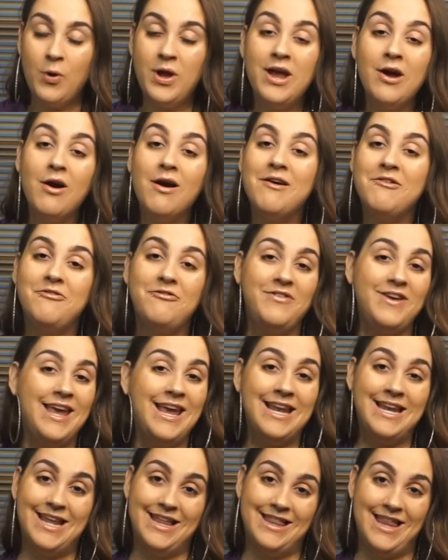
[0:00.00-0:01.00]
We are a
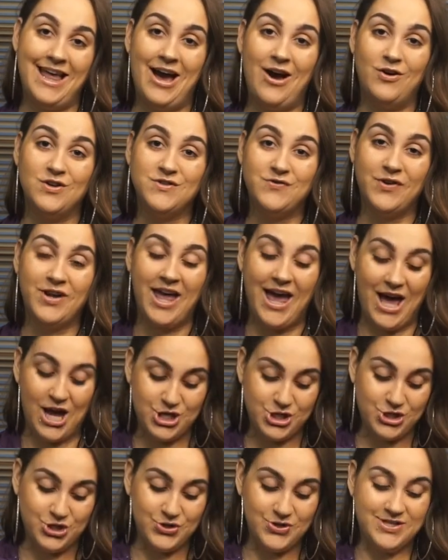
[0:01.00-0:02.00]
fiend in the house for
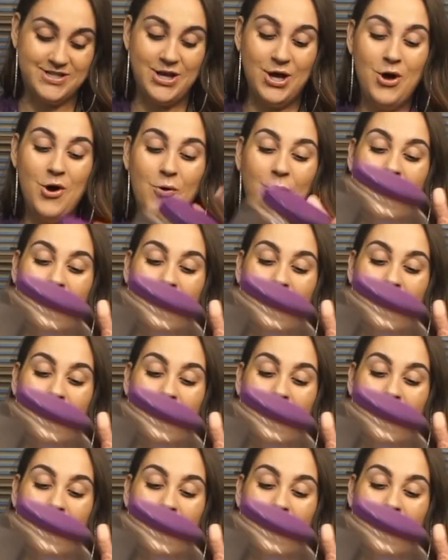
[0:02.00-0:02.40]
cashews.